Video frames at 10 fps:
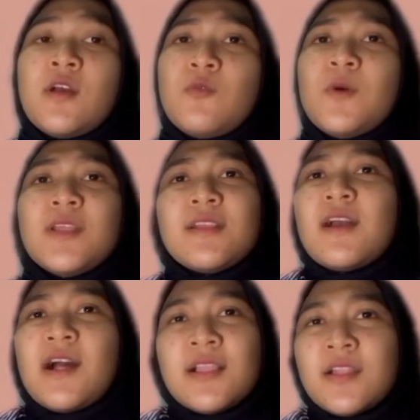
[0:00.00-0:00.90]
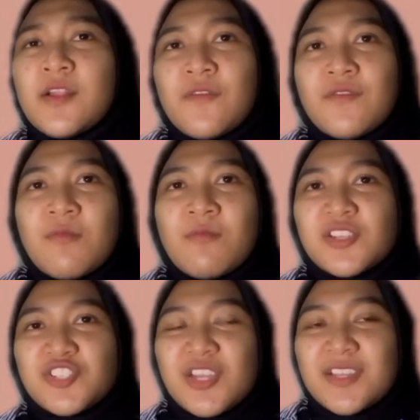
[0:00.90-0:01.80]
what color of your
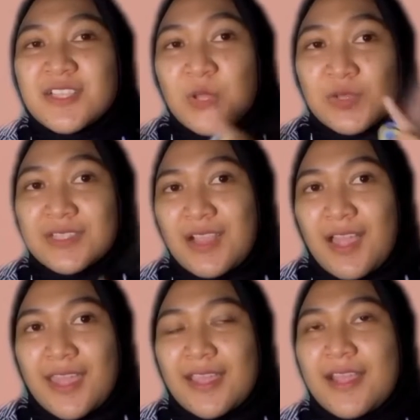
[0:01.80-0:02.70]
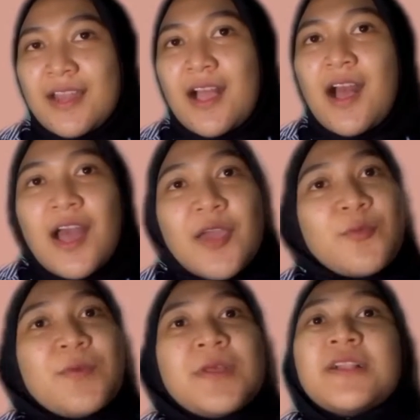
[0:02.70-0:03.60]
machines looks like, and I
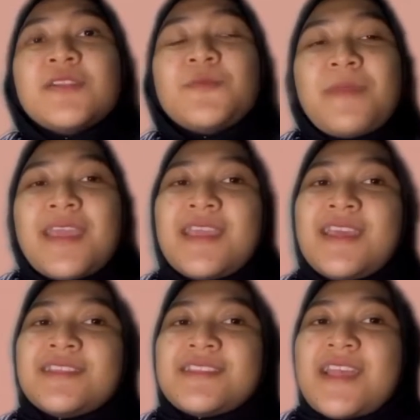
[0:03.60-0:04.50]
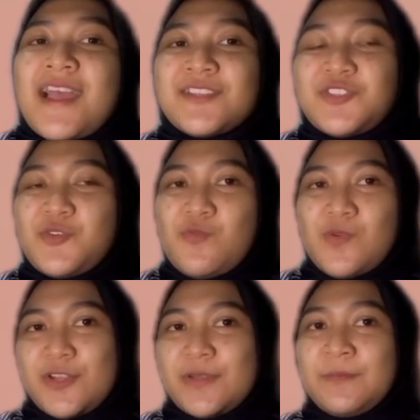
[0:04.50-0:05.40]
will make it as you
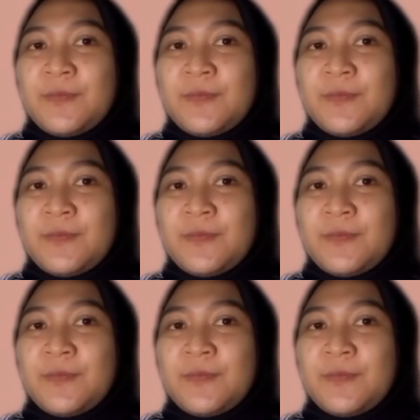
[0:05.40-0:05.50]
want.